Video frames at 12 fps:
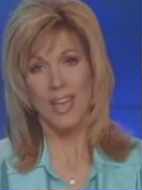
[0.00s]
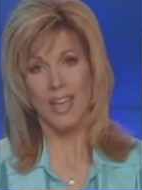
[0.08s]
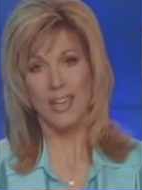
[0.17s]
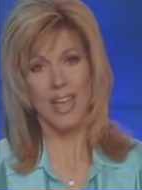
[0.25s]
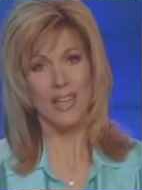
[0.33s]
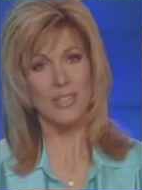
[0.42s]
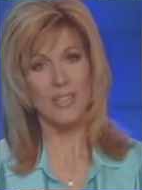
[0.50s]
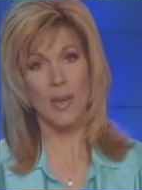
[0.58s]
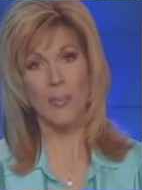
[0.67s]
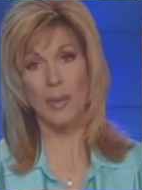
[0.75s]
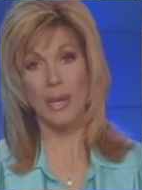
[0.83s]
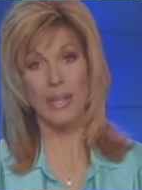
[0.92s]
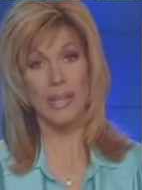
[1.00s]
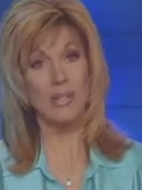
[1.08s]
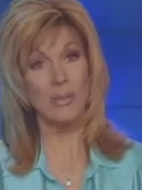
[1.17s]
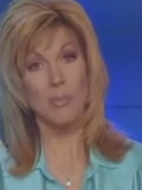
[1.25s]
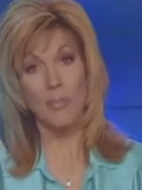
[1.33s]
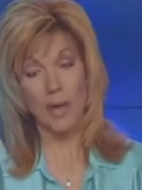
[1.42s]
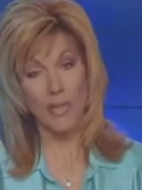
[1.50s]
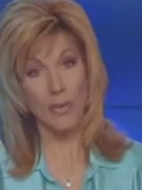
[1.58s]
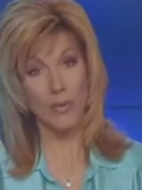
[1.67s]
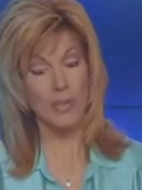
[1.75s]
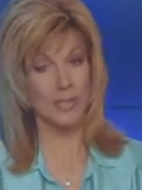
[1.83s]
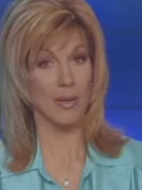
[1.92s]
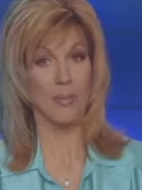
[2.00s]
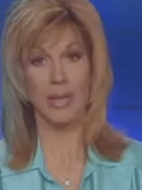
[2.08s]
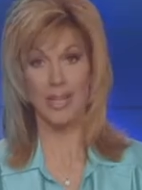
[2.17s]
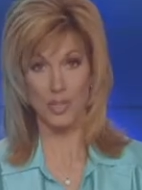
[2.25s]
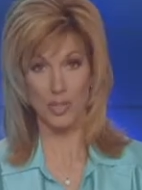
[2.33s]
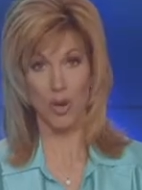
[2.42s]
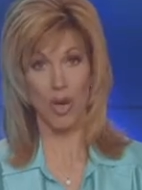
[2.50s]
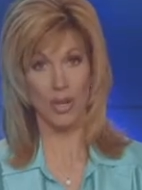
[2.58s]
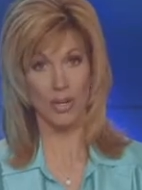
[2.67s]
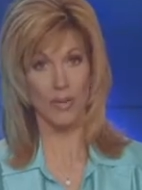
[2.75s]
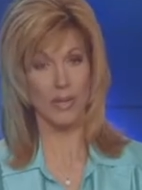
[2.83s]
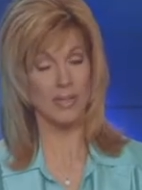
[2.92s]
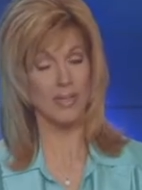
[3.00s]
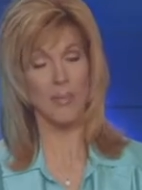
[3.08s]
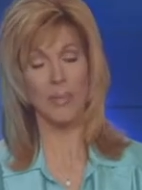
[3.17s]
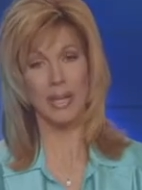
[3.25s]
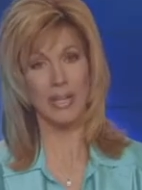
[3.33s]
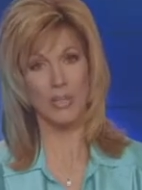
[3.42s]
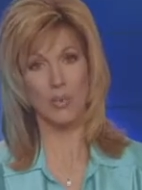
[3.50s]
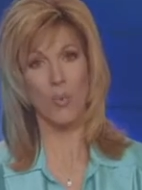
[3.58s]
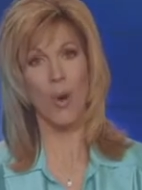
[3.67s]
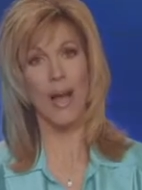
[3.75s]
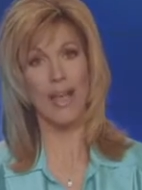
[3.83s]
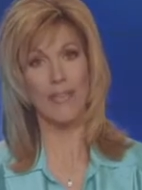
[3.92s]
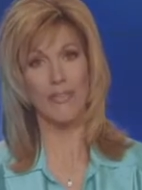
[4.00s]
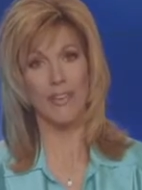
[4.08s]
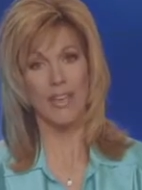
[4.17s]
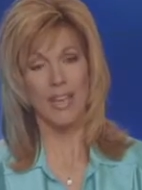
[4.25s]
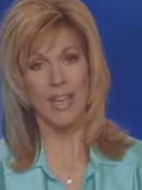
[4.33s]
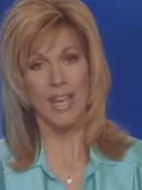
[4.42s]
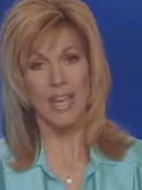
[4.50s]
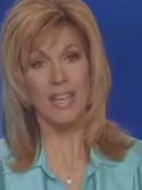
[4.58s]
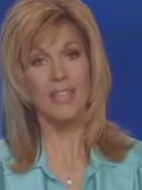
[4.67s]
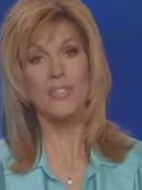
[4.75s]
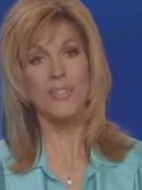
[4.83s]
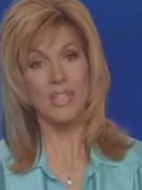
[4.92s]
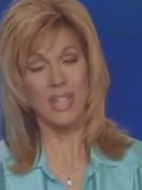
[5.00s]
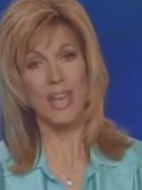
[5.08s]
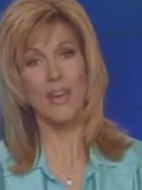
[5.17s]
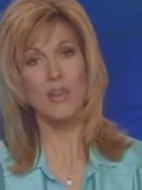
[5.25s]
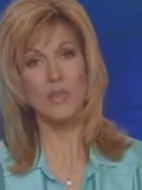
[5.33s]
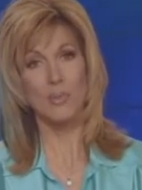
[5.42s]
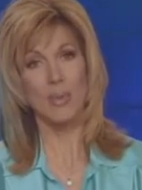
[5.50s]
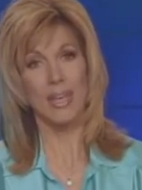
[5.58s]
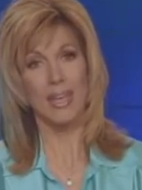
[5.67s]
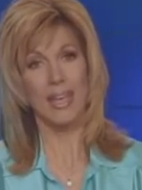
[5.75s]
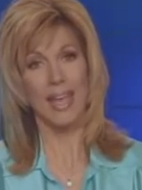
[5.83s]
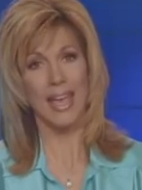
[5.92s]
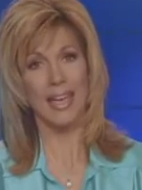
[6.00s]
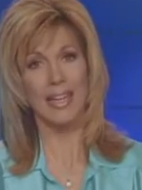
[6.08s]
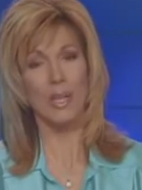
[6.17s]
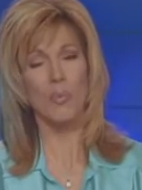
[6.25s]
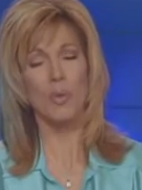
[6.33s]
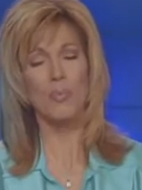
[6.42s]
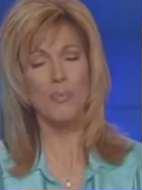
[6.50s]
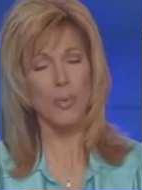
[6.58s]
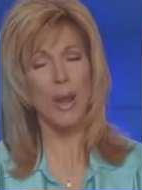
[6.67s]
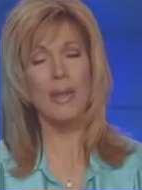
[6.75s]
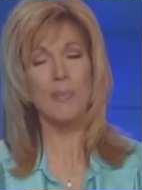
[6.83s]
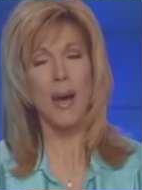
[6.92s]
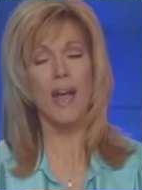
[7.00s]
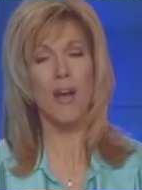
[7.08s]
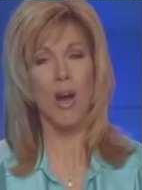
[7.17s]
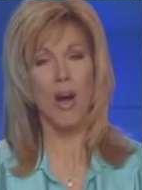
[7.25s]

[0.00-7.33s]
And as somebody's mother, as somebody's daughter, as somebody's wife, it scares me and it would break my